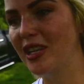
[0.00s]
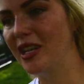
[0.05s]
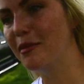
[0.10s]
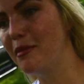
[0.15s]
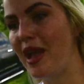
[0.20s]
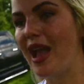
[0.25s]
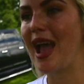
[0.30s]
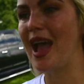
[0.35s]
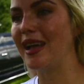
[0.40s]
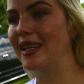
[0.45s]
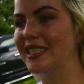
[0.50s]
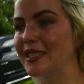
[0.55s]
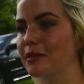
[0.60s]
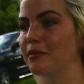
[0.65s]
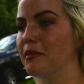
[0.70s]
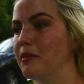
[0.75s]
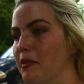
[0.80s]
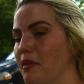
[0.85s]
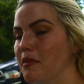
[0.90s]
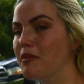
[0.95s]
him as
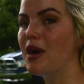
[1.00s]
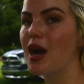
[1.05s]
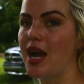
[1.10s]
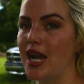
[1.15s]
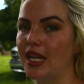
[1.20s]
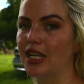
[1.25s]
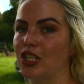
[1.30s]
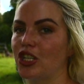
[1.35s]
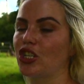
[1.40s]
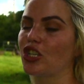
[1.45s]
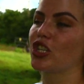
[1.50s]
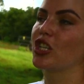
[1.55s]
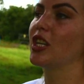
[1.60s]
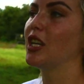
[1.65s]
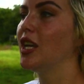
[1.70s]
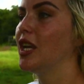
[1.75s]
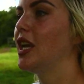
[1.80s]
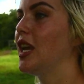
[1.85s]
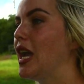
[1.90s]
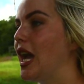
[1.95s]
much
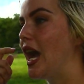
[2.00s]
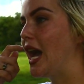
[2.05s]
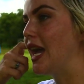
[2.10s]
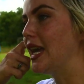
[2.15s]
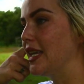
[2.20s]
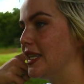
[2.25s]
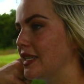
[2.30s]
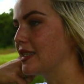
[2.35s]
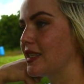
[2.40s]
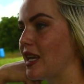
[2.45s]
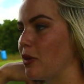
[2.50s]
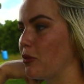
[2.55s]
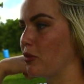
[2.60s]
as I